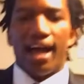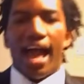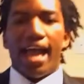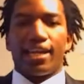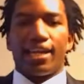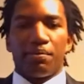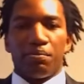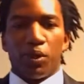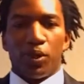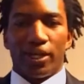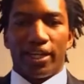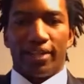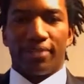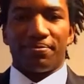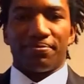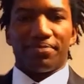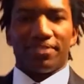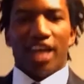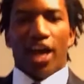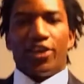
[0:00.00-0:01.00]
Hi, good
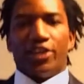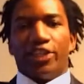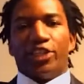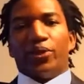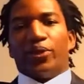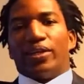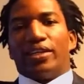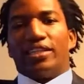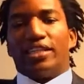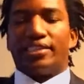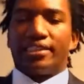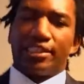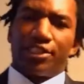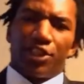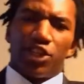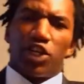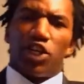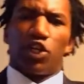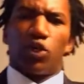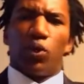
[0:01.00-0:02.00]
morning. How are you doing? This
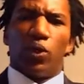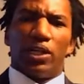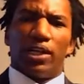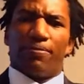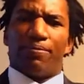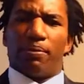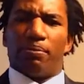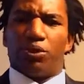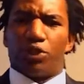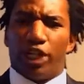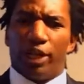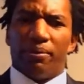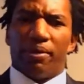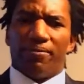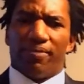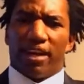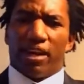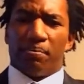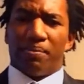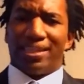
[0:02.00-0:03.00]
is Thorne Holder from Dream
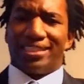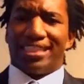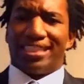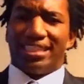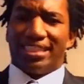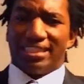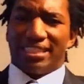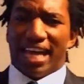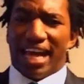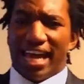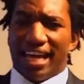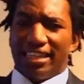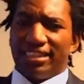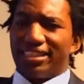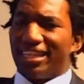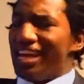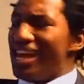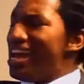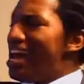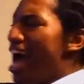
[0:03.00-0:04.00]
Development and
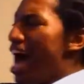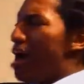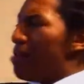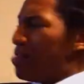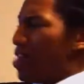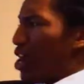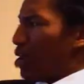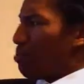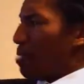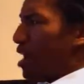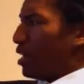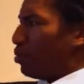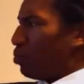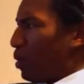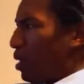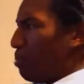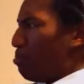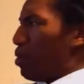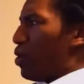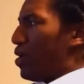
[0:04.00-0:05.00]
Designs. I'm here with my
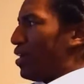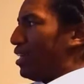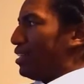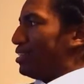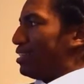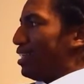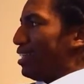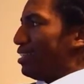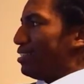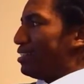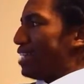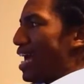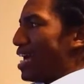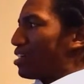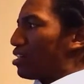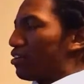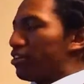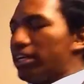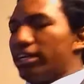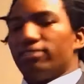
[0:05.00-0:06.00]
twin boys,
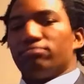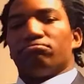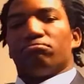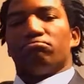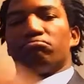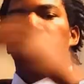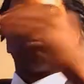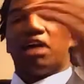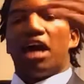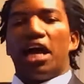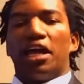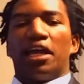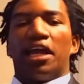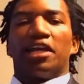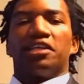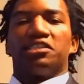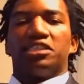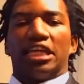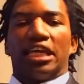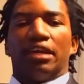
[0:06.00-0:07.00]
Zachary
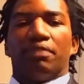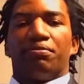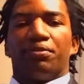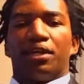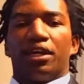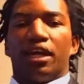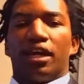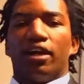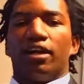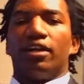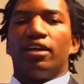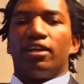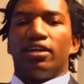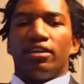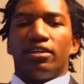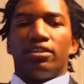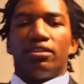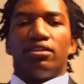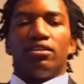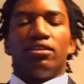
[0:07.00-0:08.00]
and Xavier,
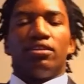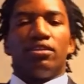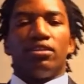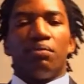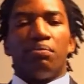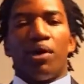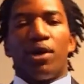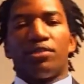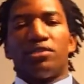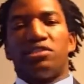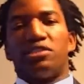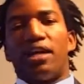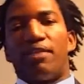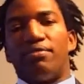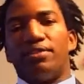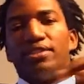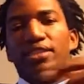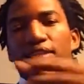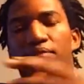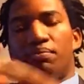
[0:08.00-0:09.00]
about
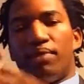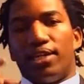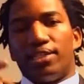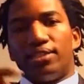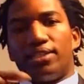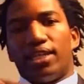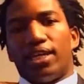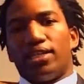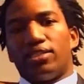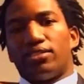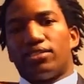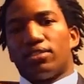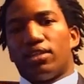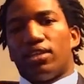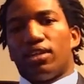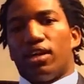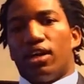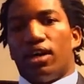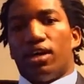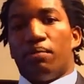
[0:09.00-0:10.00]
seventeen months years,
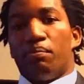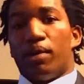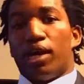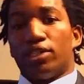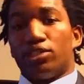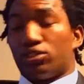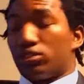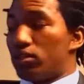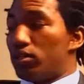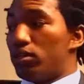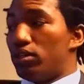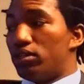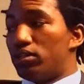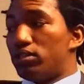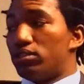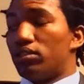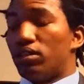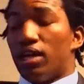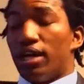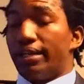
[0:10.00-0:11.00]
uh, months old,
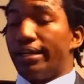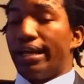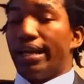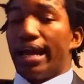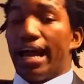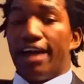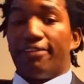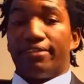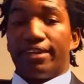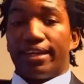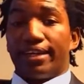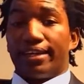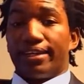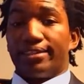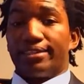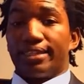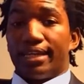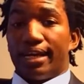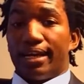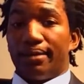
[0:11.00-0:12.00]
and they're having a
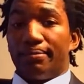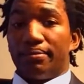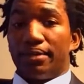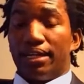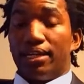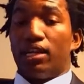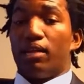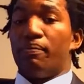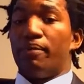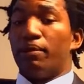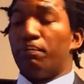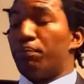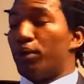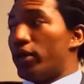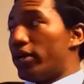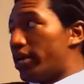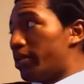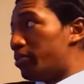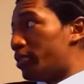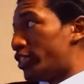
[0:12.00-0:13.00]
good time. A little bit
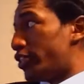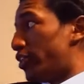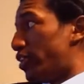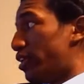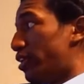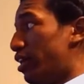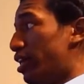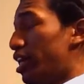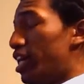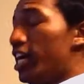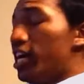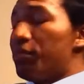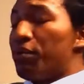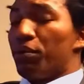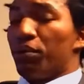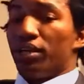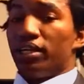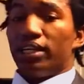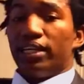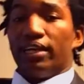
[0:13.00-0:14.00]
bored, I'm sure, but
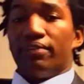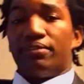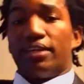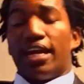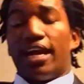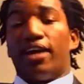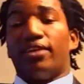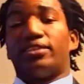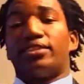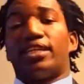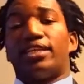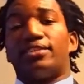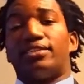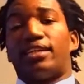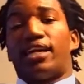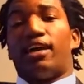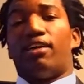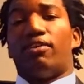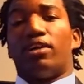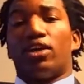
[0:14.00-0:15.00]
we'll leave the house just
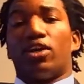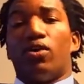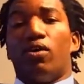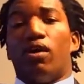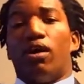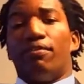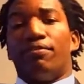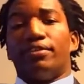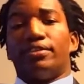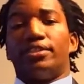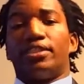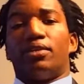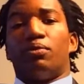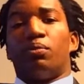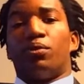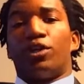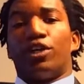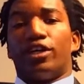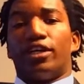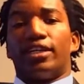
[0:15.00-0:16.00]
now and go off into the
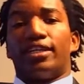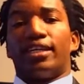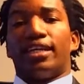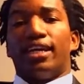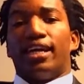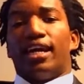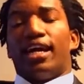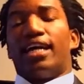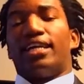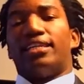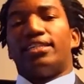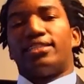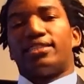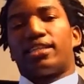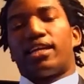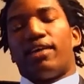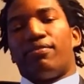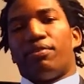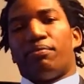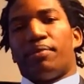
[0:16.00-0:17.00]
world and
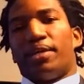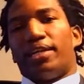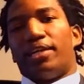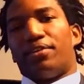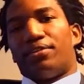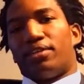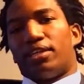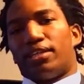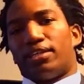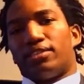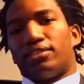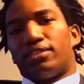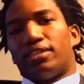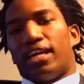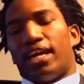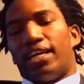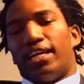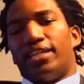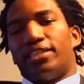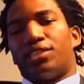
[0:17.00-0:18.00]
discover many things
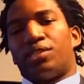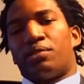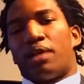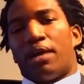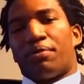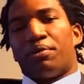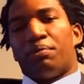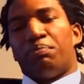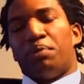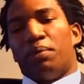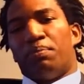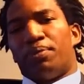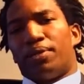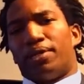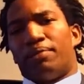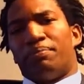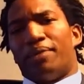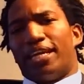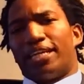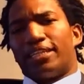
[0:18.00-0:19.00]
and interact with people
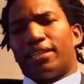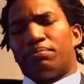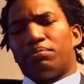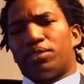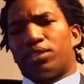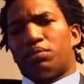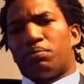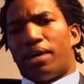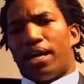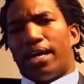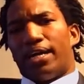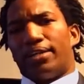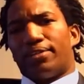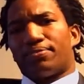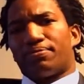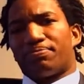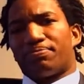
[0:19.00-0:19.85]
and make them smile.